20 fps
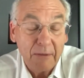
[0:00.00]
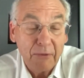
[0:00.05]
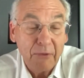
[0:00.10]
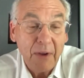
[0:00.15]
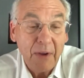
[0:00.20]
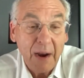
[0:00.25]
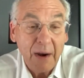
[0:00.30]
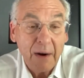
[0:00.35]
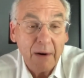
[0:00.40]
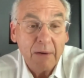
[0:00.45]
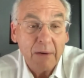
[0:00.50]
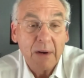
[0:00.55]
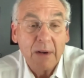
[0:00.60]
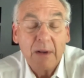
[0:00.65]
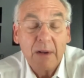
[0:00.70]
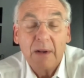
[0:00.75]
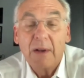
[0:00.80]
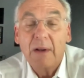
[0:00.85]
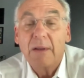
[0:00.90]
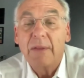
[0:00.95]
fare
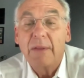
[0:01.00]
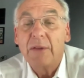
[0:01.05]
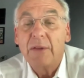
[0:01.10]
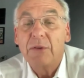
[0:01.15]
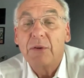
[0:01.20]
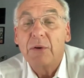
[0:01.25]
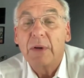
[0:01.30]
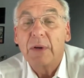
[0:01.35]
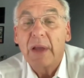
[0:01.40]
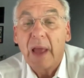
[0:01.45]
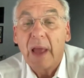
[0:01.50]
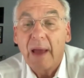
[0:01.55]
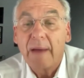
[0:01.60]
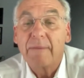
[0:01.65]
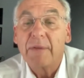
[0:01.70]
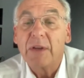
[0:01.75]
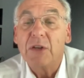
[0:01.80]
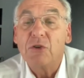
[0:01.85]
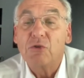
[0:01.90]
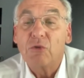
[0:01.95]
than doing
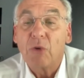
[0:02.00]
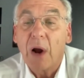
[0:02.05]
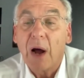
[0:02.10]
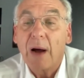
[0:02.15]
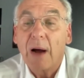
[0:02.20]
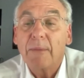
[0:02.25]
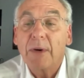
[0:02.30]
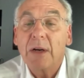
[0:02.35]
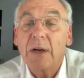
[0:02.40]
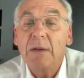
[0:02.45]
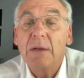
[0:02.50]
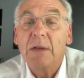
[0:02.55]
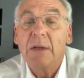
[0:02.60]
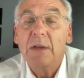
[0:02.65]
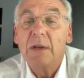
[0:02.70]
heavy drama,